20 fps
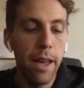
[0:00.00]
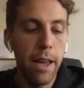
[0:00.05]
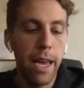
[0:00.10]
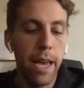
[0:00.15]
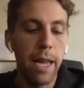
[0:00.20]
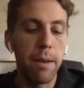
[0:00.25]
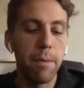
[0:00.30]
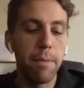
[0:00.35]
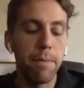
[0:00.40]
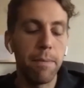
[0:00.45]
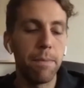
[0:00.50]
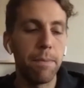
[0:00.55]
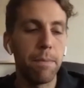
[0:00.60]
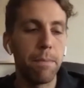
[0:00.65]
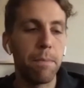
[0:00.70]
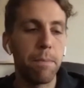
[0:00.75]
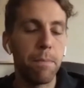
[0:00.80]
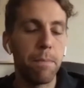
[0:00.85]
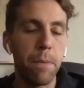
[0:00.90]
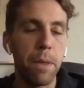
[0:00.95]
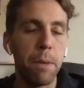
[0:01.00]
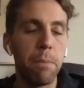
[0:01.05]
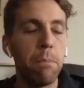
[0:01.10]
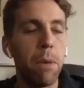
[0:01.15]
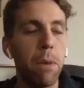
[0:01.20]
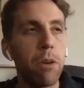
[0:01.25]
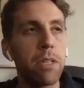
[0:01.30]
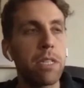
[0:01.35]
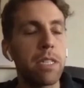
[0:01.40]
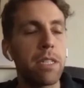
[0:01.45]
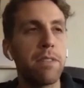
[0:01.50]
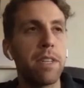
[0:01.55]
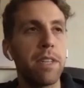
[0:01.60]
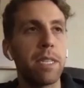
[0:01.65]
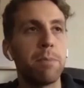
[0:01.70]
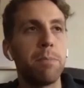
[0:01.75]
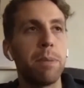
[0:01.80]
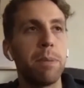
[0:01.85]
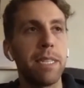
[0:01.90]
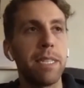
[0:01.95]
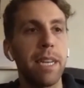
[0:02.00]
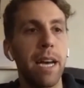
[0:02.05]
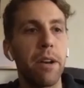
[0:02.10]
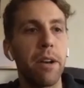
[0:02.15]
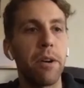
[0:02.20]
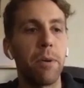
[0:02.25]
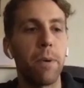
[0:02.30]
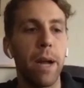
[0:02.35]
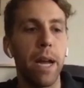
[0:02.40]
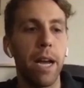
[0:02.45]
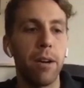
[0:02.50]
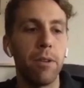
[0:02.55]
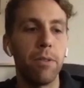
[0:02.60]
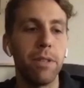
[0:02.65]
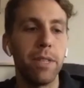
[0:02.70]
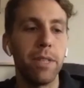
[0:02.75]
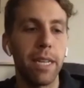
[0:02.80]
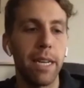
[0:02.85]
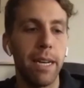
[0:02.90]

And the most of it has been done around